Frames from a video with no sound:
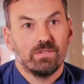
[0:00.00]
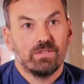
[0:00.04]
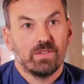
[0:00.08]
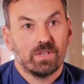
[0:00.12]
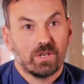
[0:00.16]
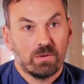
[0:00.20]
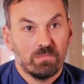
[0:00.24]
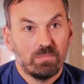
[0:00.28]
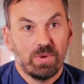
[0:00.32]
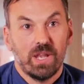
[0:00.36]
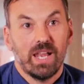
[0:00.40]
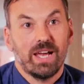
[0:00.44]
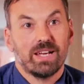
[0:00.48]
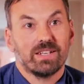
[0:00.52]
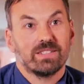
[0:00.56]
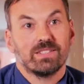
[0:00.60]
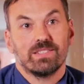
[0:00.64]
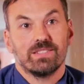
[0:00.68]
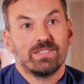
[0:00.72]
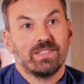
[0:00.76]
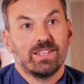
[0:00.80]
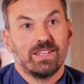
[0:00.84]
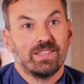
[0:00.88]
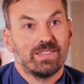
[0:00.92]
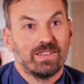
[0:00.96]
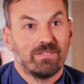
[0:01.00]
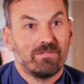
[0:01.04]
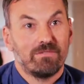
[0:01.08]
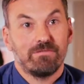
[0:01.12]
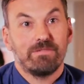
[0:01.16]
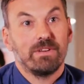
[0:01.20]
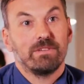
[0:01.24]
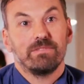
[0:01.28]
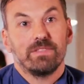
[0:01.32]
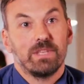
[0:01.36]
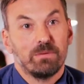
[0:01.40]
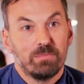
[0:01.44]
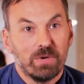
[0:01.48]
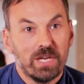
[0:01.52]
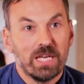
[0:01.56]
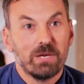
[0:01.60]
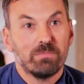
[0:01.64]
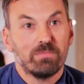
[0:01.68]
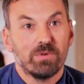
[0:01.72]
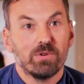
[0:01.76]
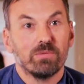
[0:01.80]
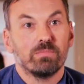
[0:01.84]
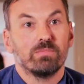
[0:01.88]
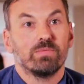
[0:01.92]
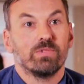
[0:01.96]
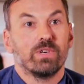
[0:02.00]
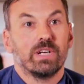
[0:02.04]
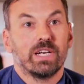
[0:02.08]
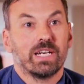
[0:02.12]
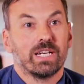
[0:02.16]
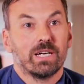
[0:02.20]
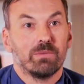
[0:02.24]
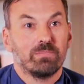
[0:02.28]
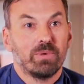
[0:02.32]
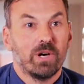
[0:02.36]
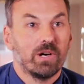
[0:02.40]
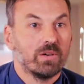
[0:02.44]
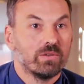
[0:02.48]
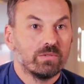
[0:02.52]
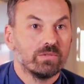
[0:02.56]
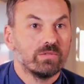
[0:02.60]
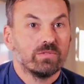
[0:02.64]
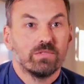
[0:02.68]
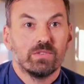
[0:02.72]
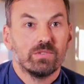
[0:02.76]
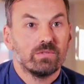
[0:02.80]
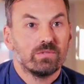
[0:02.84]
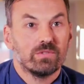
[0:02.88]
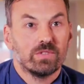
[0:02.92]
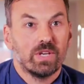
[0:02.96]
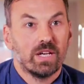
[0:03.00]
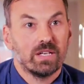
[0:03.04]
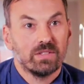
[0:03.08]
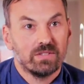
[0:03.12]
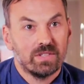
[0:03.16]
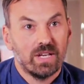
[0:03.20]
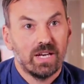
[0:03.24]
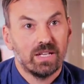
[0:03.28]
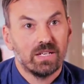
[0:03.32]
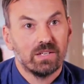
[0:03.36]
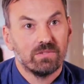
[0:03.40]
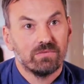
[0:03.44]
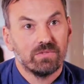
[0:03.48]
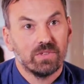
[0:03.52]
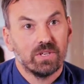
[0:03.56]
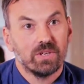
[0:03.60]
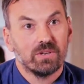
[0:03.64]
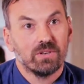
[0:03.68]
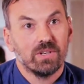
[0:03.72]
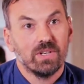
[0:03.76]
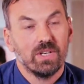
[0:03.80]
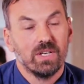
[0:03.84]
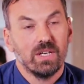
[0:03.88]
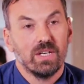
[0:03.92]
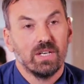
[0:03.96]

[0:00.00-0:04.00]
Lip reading: the complexity that 50 people bring opposed to, say, 10 of you.